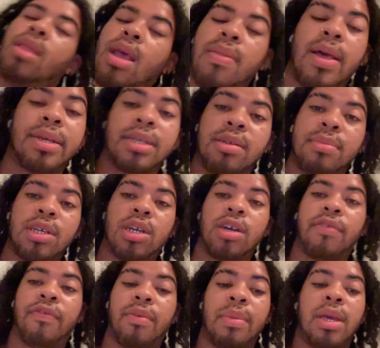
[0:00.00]
that's gonna be
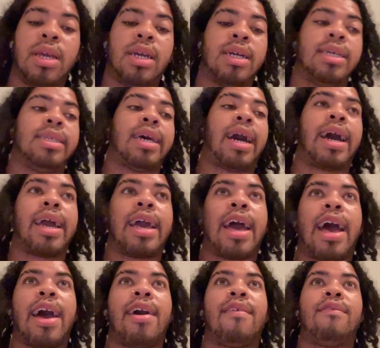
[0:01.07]
good for me because I
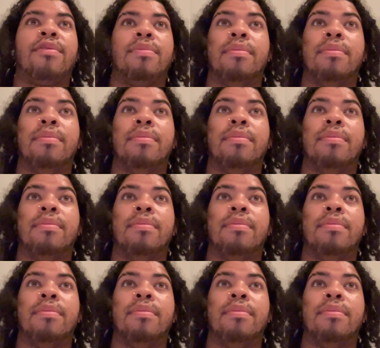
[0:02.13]
have